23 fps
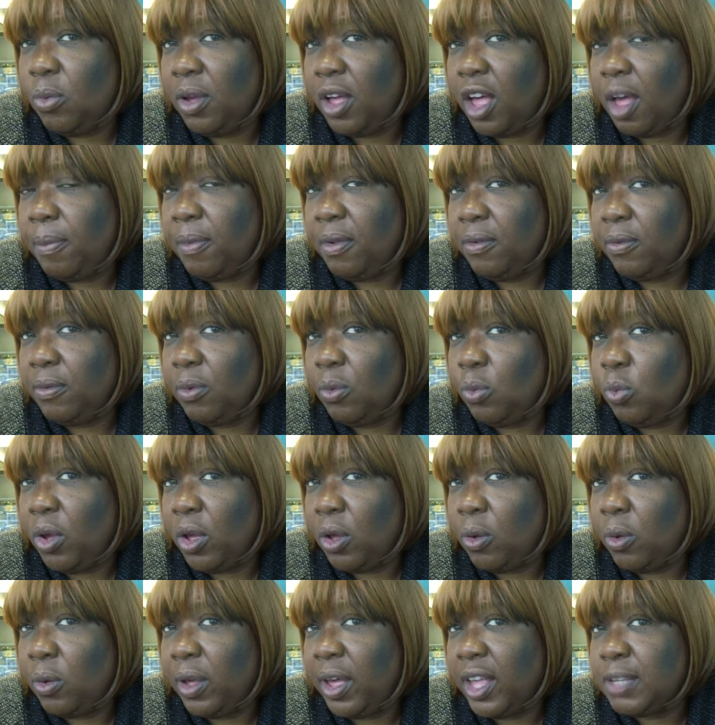I'm a
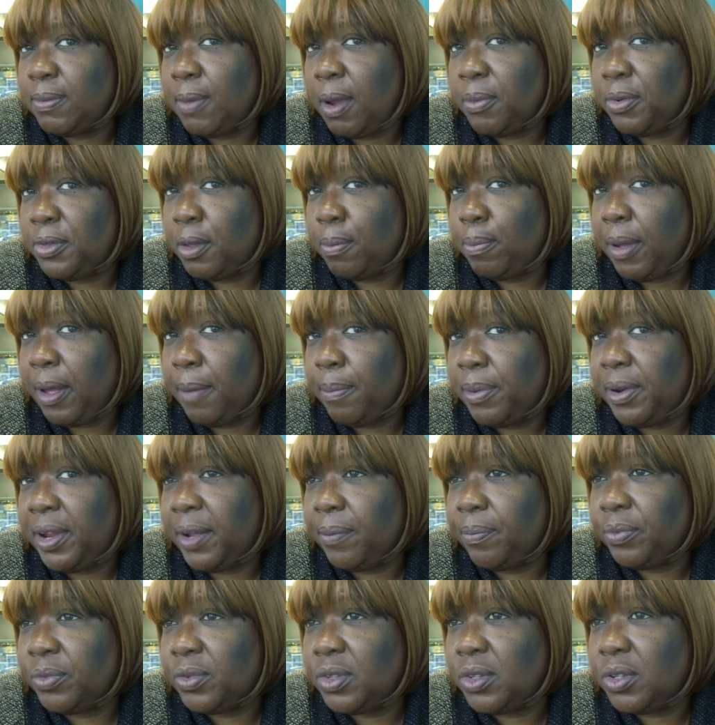will as a member of the public
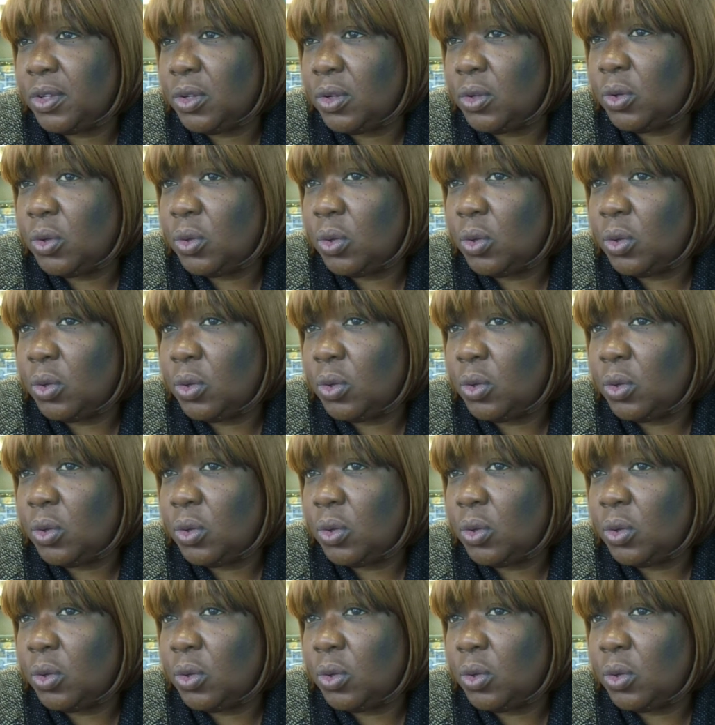to